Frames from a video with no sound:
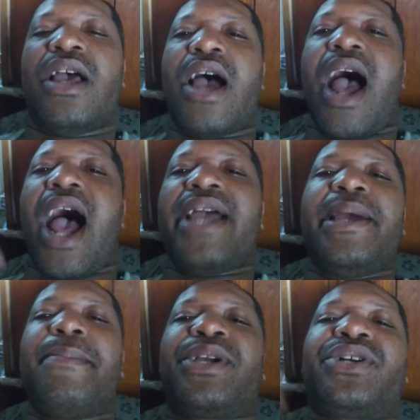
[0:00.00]
I
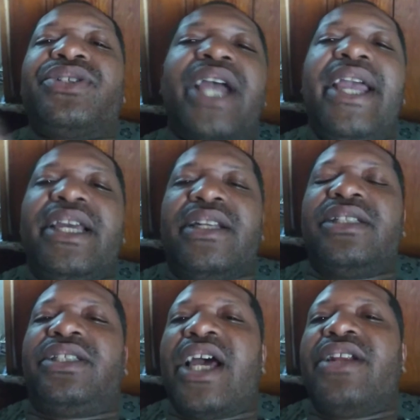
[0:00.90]
am creating a
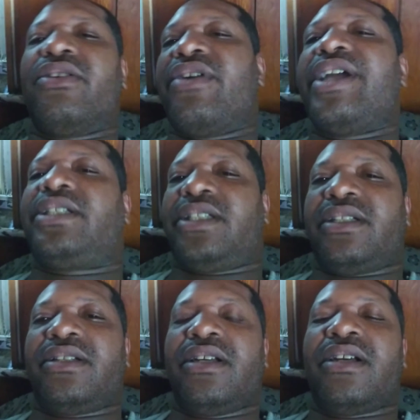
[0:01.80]
generation
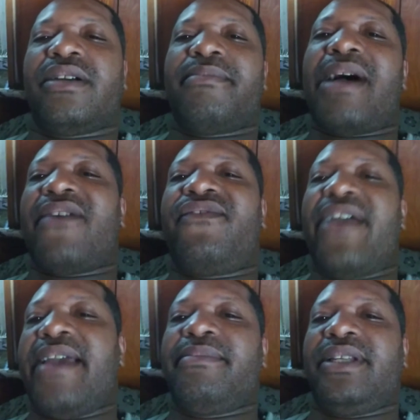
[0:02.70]
of my
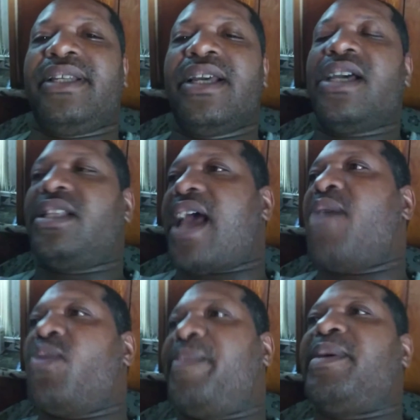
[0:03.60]
family that
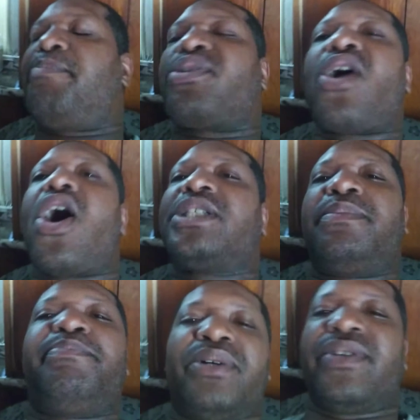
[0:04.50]
will be
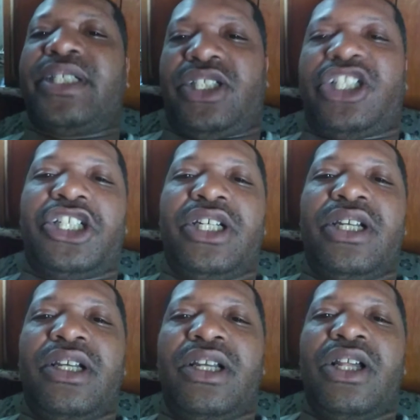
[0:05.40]
prosperous
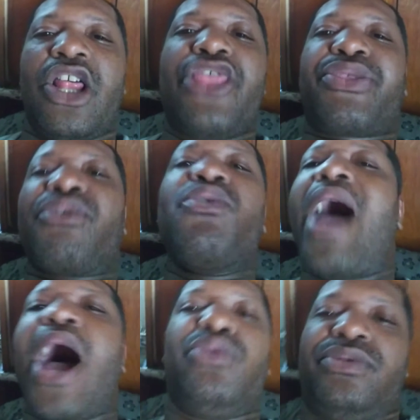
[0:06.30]

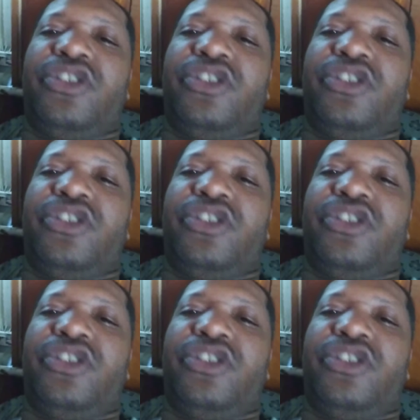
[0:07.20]
throughout